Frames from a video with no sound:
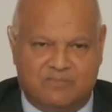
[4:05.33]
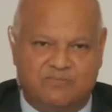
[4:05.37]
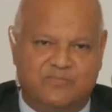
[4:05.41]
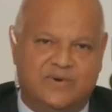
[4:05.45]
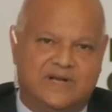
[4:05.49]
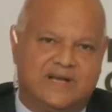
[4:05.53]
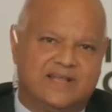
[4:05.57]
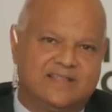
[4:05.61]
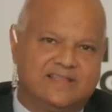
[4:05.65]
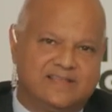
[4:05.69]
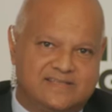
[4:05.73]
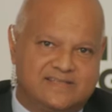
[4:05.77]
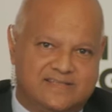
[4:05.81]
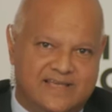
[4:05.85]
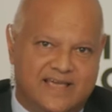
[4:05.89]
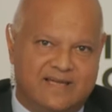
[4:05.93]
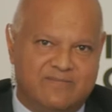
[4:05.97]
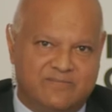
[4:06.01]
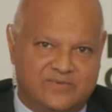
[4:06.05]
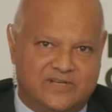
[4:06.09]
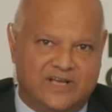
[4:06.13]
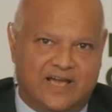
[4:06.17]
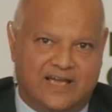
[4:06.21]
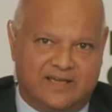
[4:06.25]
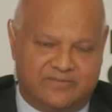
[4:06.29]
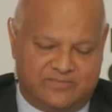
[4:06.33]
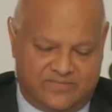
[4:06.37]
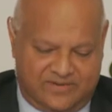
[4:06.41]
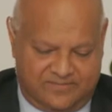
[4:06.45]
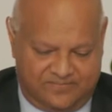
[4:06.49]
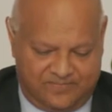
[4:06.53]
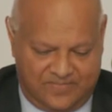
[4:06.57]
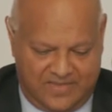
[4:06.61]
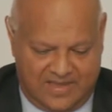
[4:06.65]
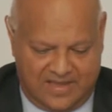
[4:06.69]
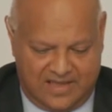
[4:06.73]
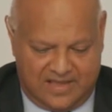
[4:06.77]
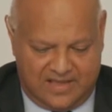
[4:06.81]
But at the same time,
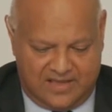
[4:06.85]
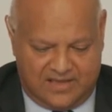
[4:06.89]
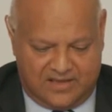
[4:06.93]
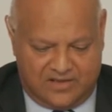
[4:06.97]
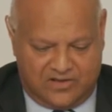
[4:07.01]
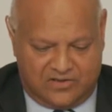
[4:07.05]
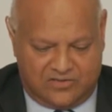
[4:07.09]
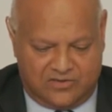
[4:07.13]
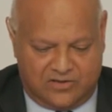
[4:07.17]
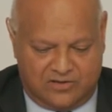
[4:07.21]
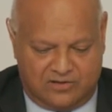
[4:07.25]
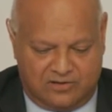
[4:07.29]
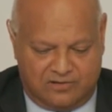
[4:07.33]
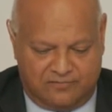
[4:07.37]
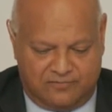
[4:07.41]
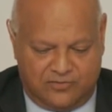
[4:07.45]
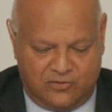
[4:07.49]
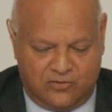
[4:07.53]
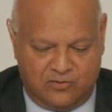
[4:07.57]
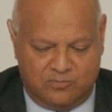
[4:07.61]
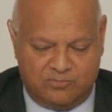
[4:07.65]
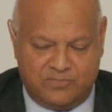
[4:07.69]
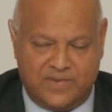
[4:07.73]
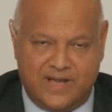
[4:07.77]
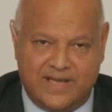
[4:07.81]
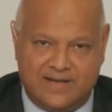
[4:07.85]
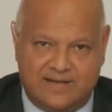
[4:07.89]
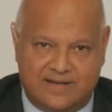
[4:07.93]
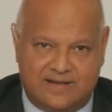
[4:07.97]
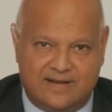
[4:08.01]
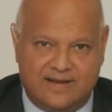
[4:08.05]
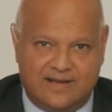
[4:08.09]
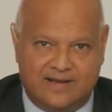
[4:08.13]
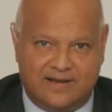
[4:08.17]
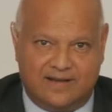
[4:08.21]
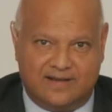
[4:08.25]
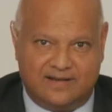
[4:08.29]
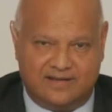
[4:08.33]
the review made
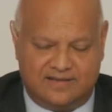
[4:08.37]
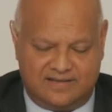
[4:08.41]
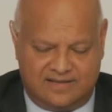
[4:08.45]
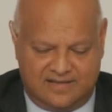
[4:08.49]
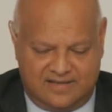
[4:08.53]
clear